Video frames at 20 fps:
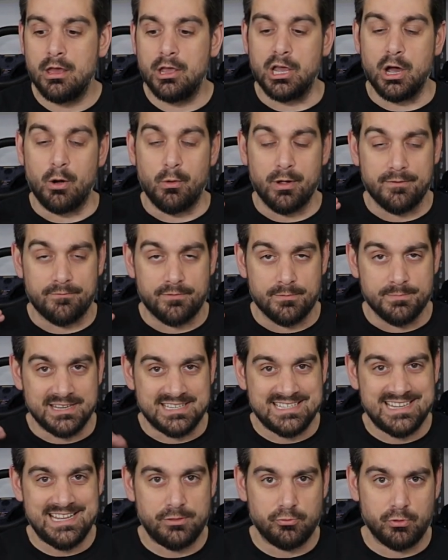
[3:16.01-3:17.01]
going from the
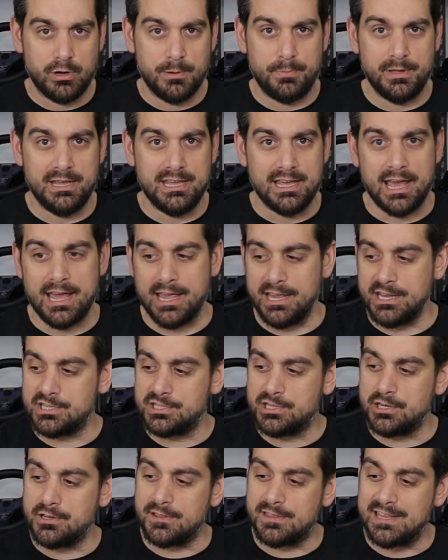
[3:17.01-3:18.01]

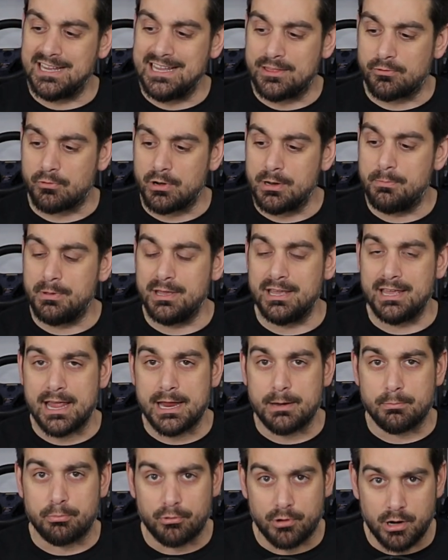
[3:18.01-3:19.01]
T3PAs to the
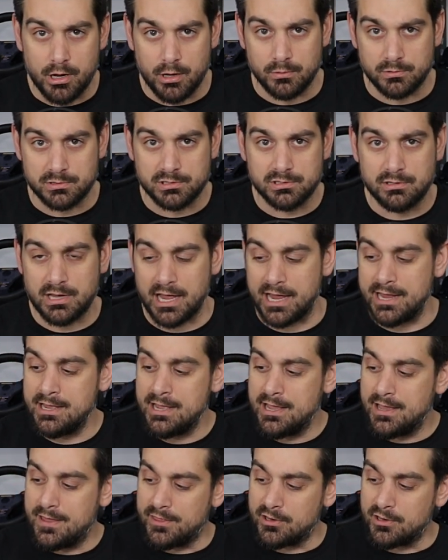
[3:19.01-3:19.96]
T3PA Pros, okay?